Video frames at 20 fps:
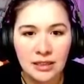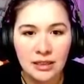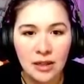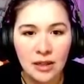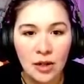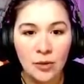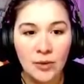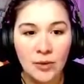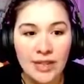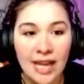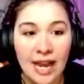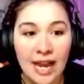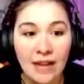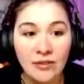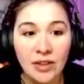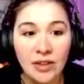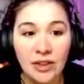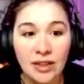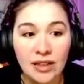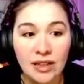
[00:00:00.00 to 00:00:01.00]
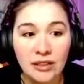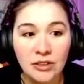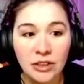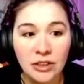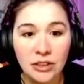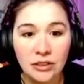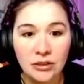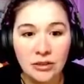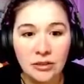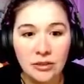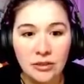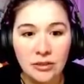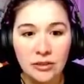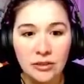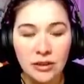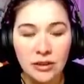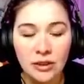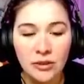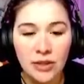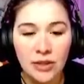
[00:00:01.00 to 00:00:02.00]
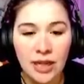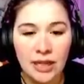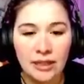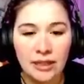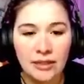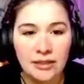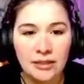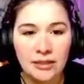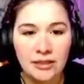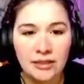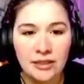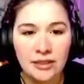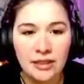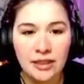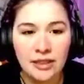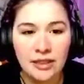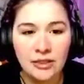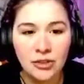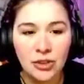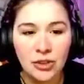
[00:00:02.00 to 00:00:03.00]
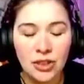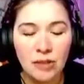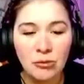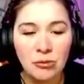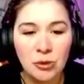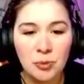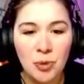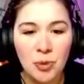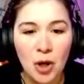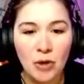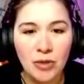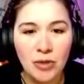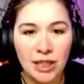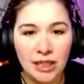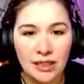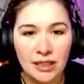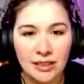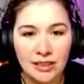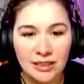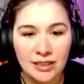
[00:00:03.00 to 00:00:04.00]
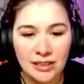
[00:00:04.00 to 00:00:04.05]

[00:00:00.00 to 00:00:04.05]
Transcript: Oh, we have the thing too. Okay. So he was broken.